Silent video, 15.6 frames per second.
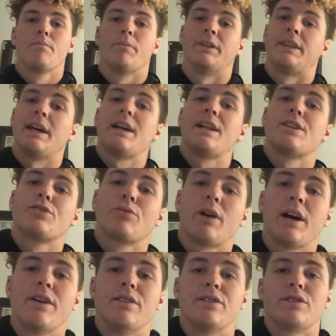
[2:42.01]
But that is
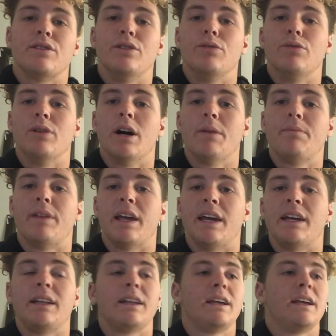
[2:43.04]
why this new
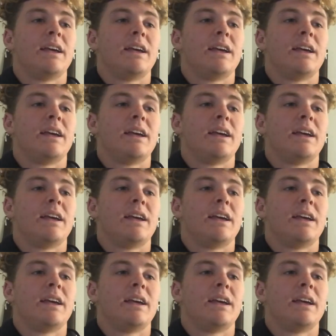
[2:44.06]
update